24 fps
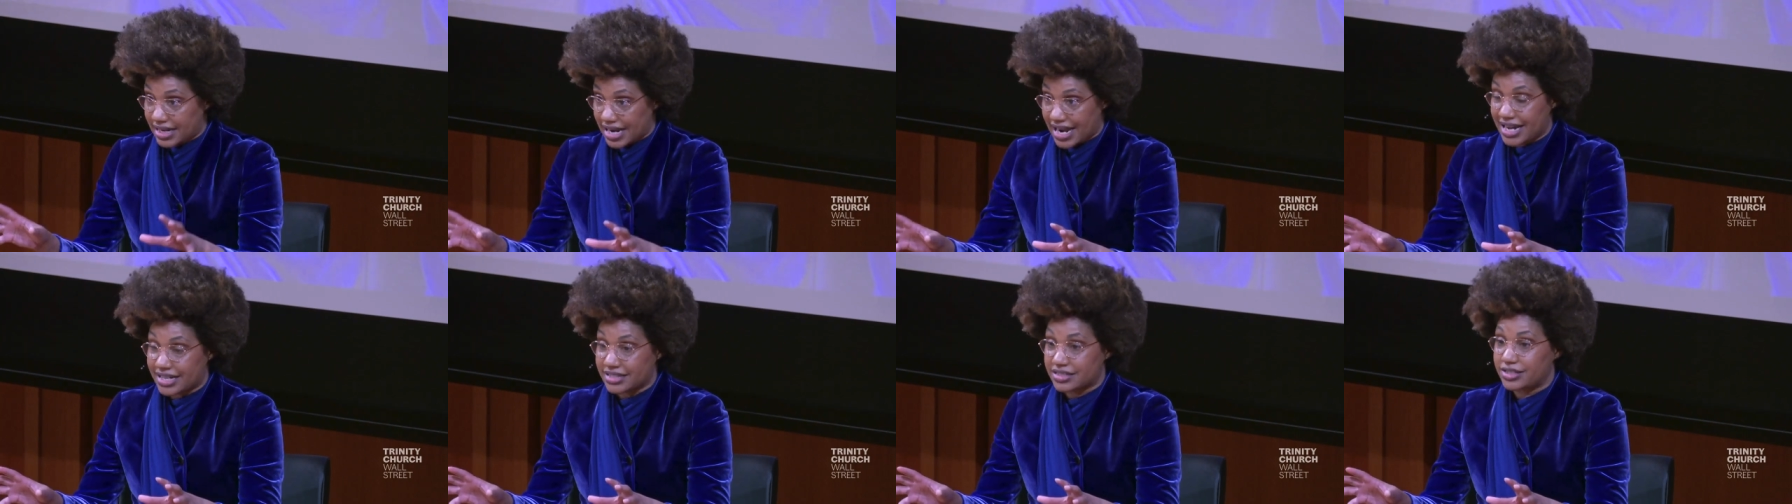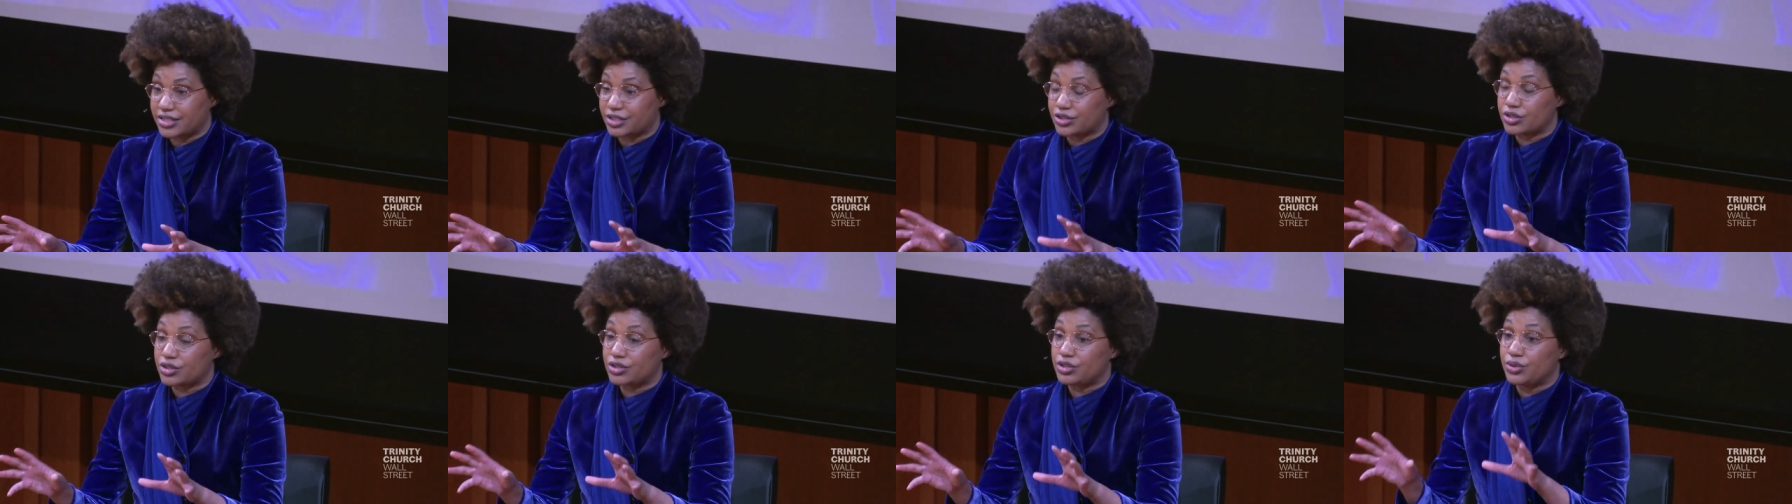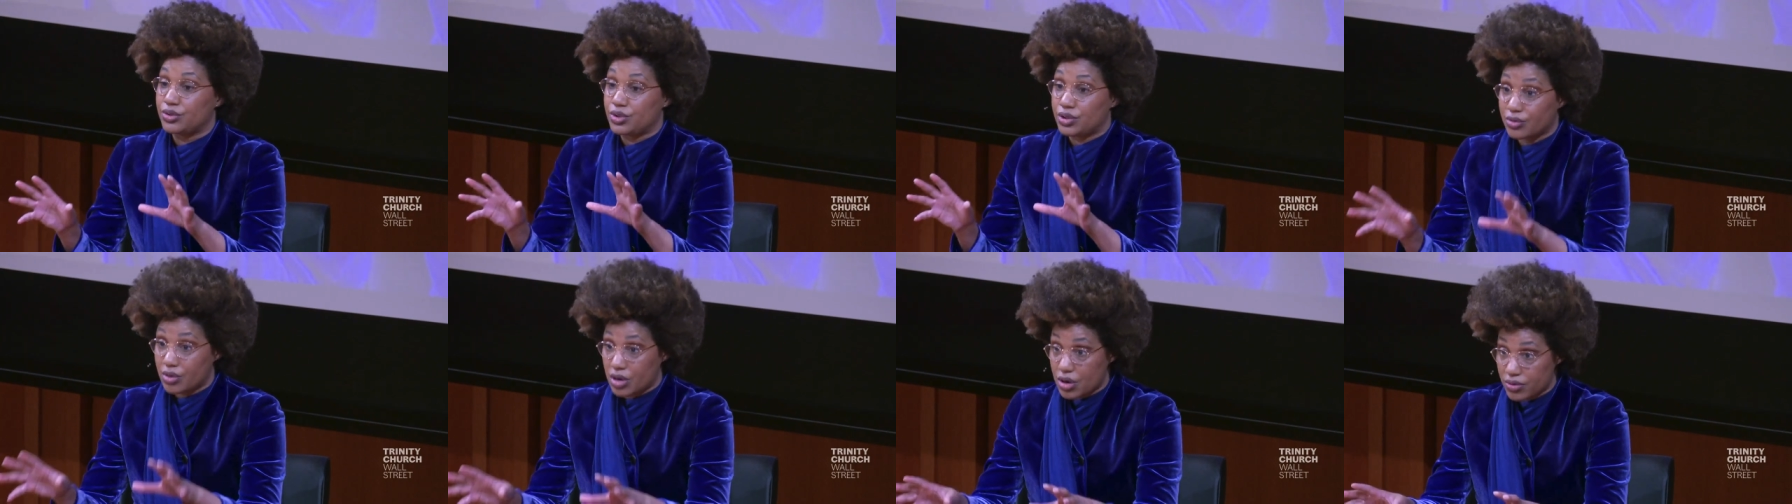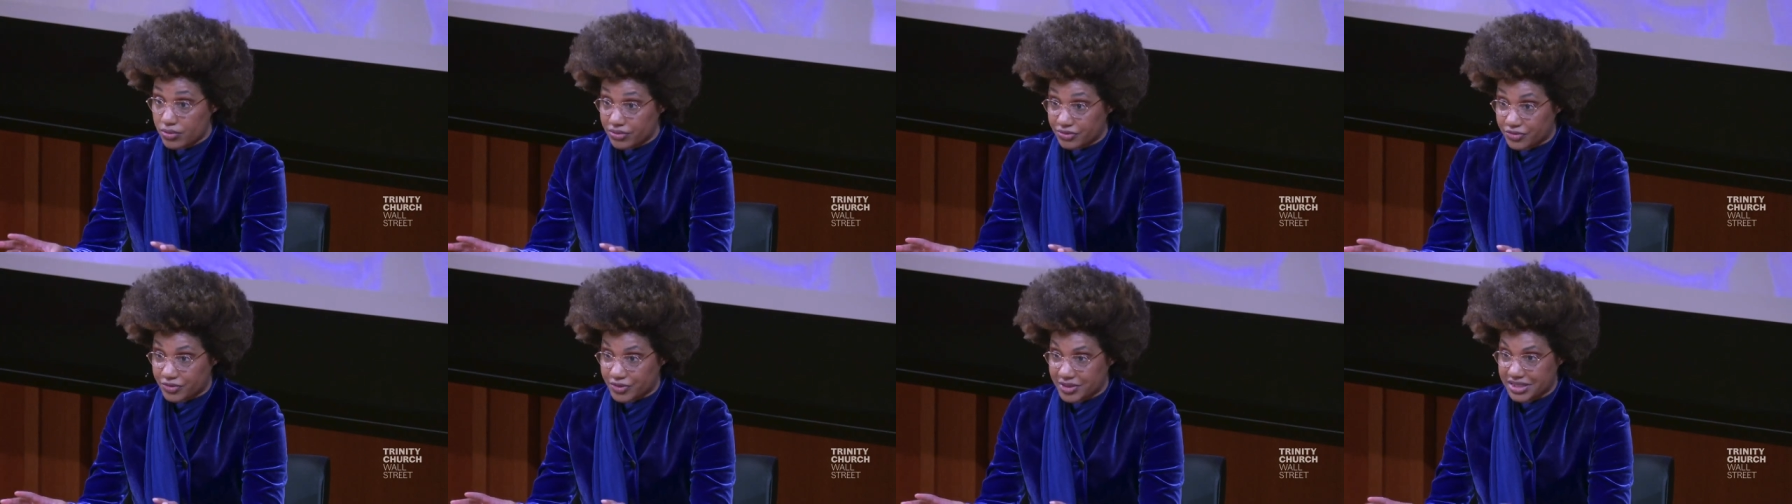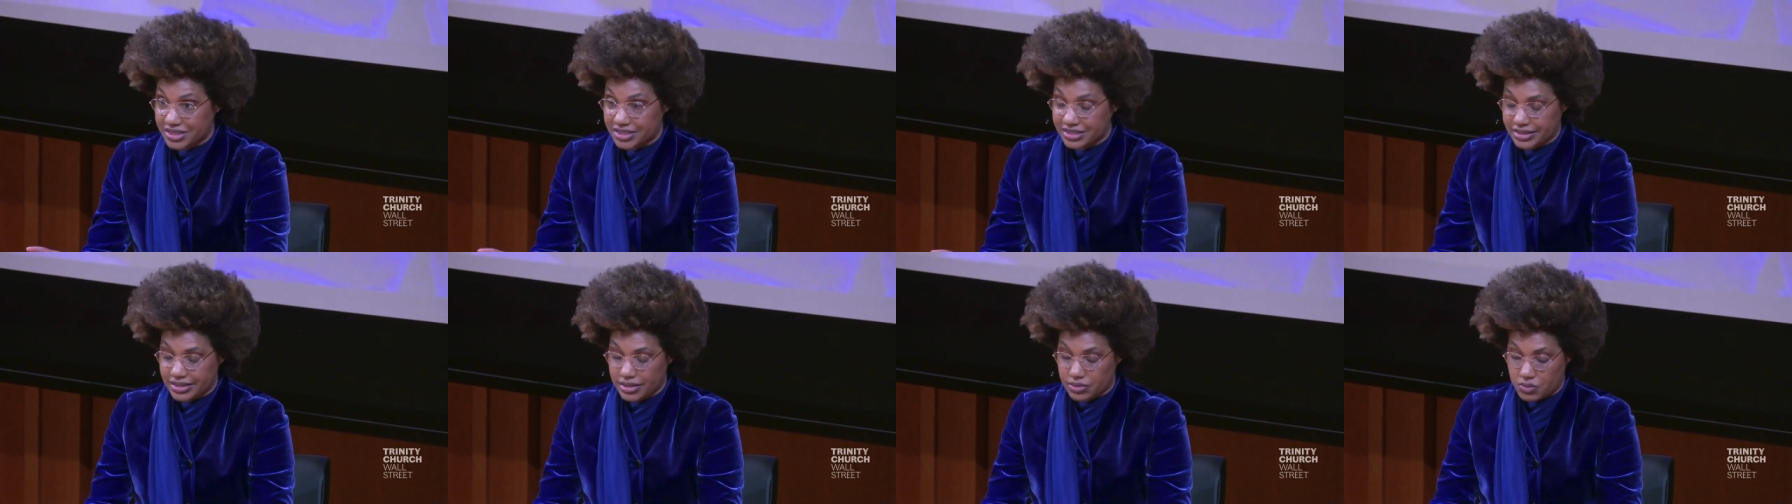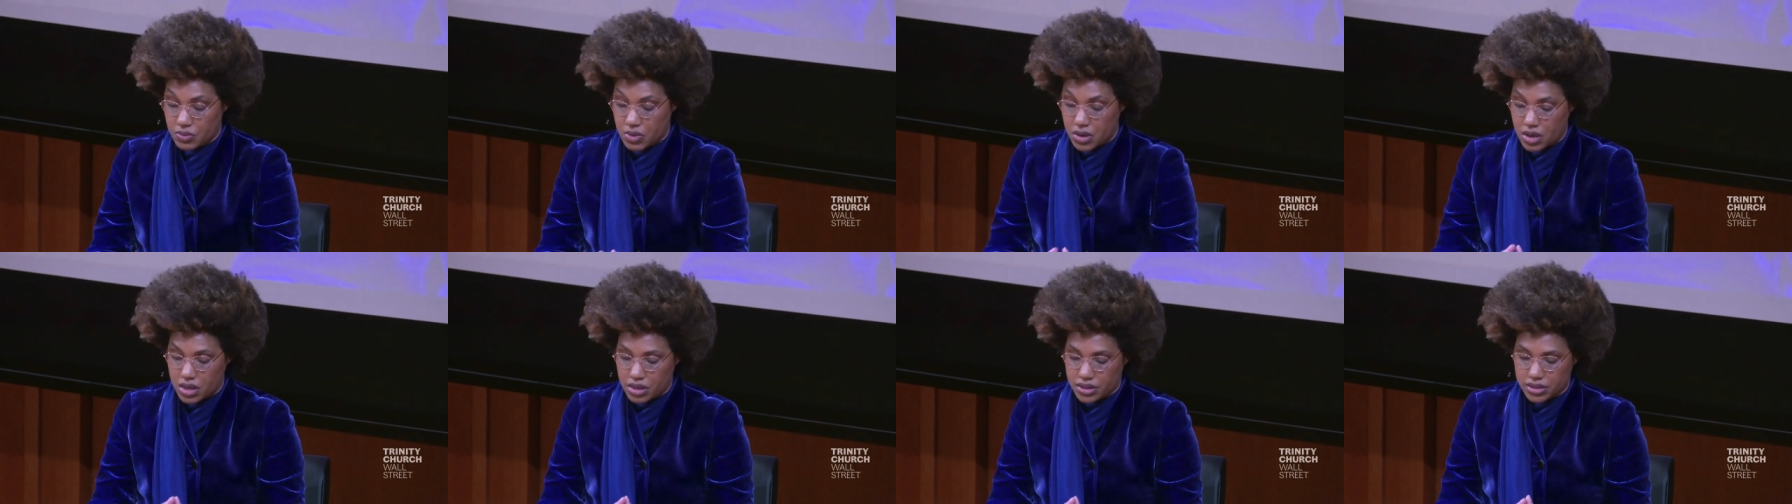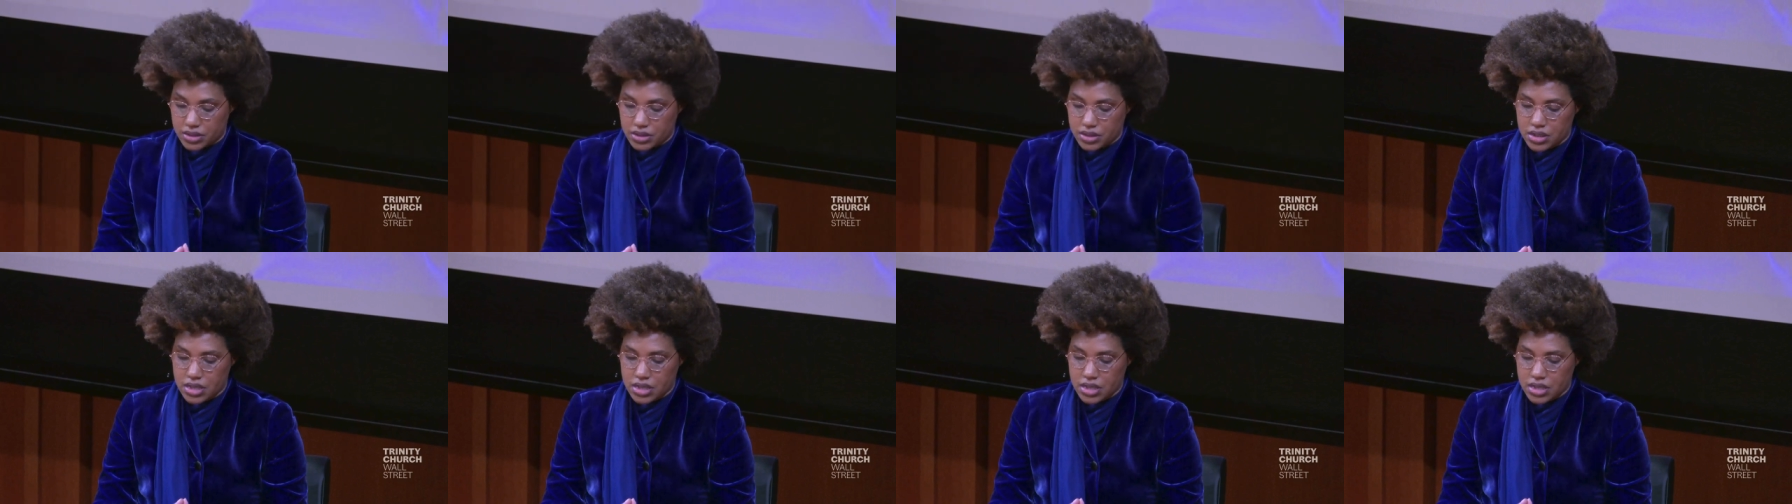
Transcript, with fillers: access to your own free clean water.